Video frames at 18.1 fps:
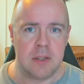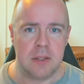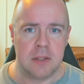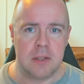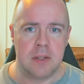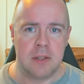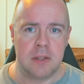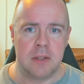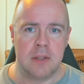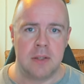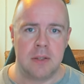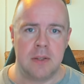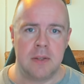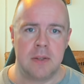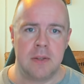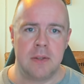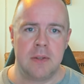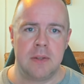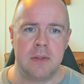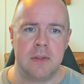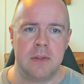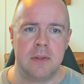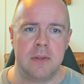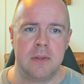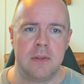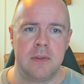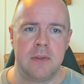
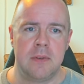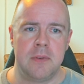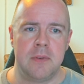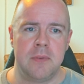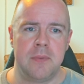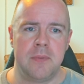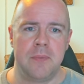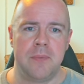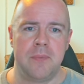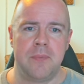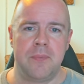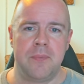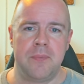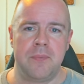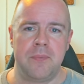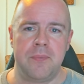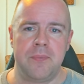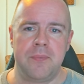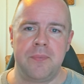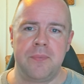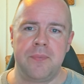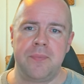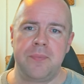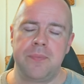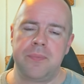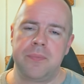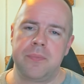(silence)